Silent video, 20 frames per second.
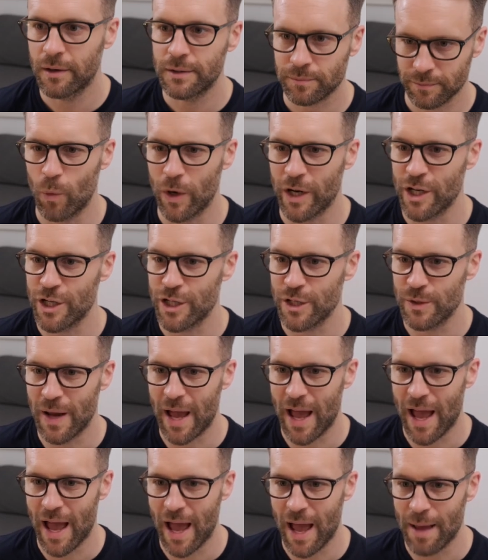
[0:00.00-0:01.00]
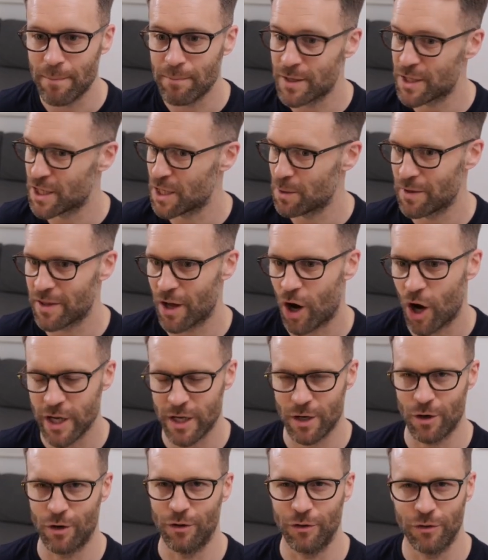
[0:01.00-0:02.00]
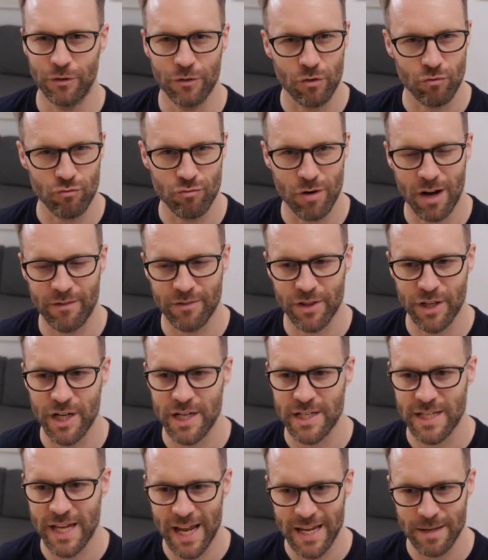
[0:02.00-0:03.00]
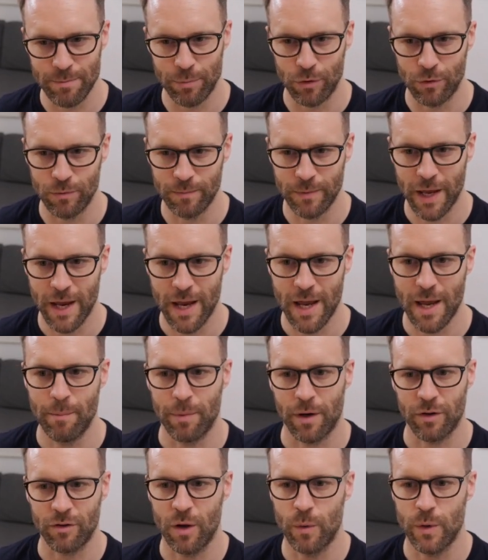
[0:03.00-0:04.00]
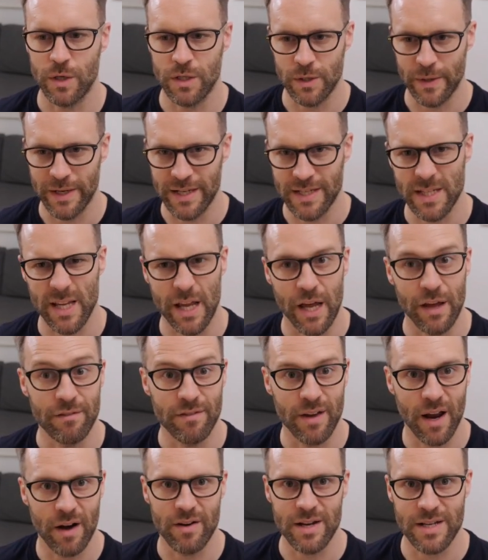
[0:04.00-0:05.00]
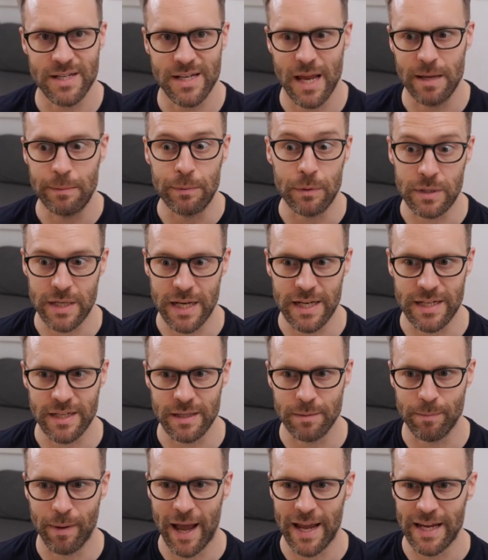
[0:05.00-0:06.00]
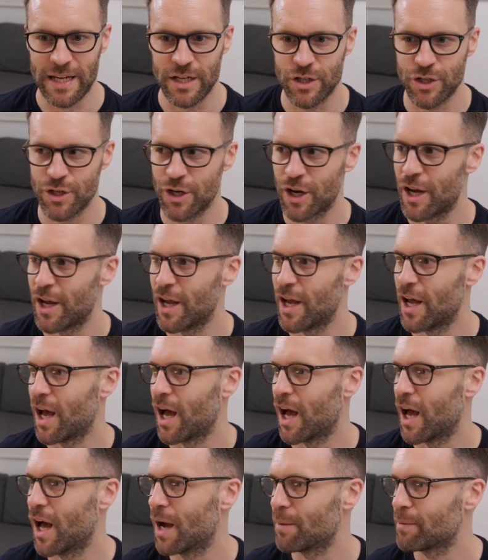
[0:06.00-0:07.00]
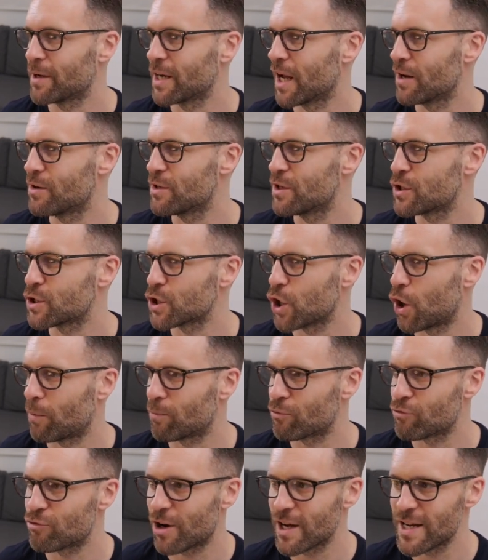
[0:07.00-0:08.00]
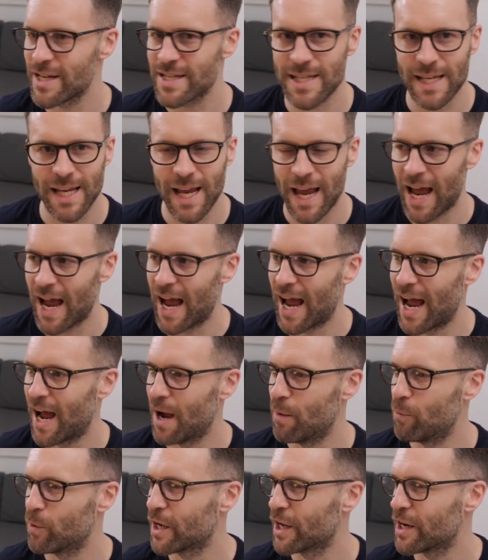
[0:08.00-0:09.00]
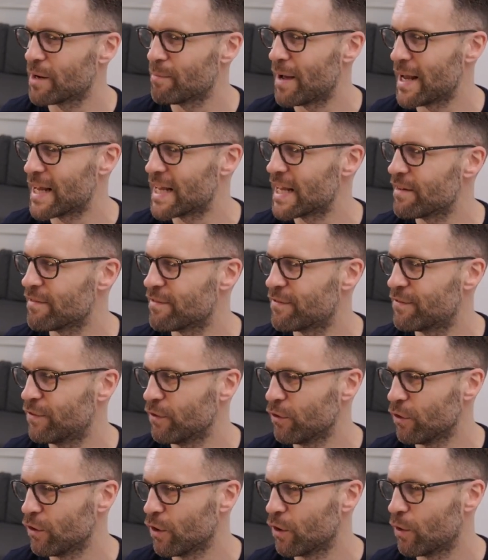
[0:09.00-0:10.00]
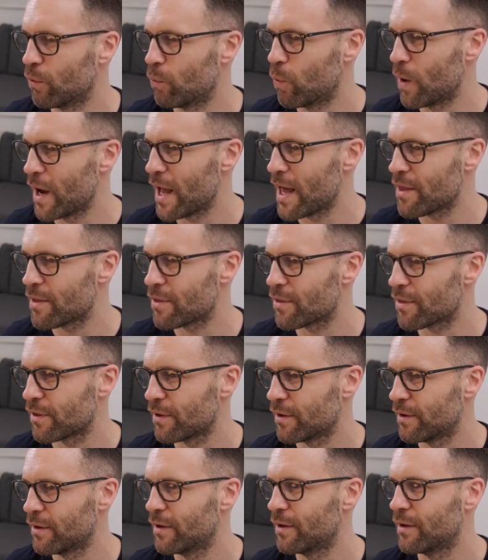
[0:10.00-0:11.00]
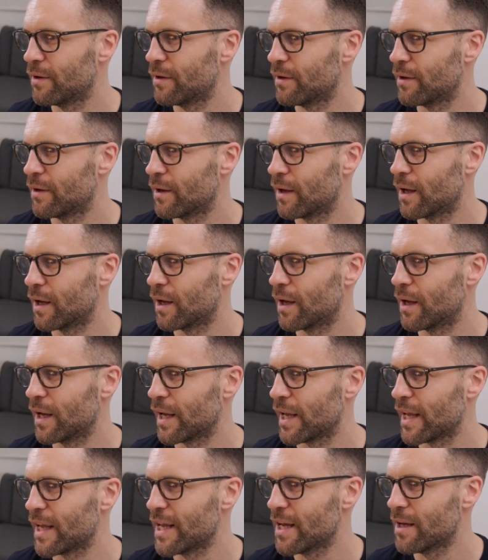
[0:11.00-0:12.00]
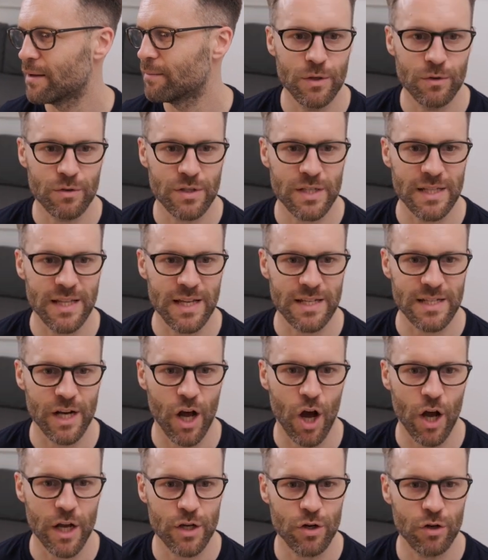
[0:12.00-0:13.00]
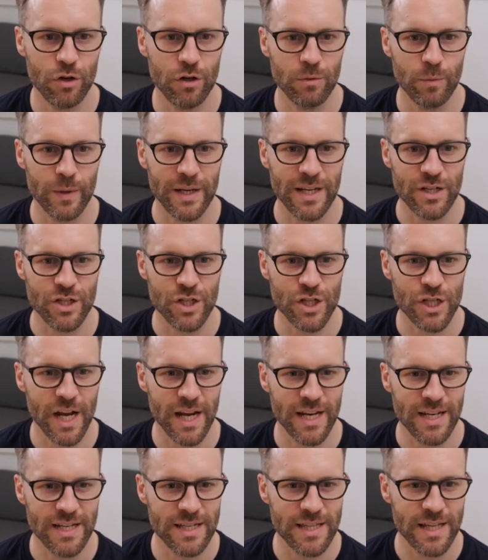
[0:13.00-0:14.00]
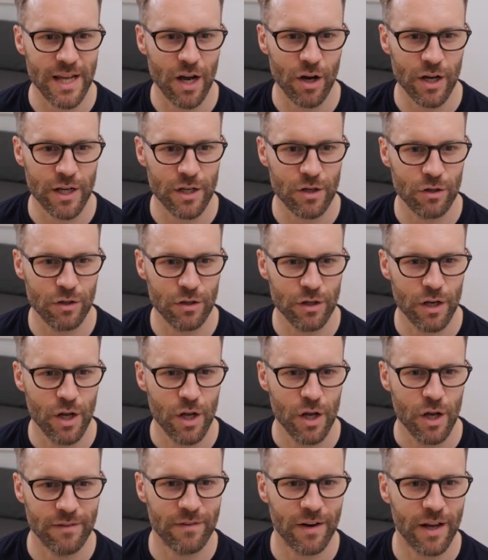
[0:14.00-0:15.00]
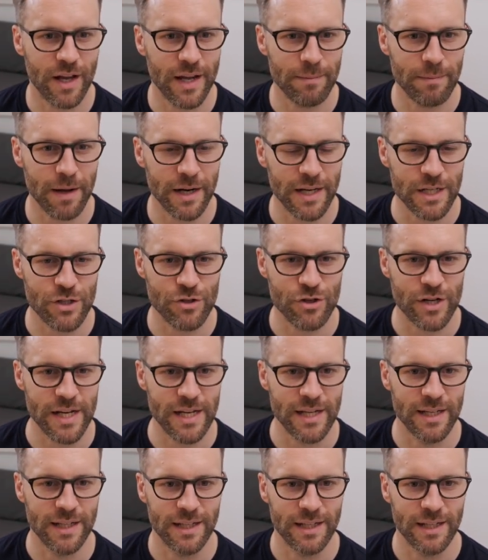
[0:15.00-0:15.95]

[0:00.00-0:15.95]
We're gonna do empty with icons rather than a table because I want to insert various tables into the page. Uh, I'm gonna go to the top right and we're going to make it full width uh, here, you'll see there's an icon. We can change the icon, flying money tree.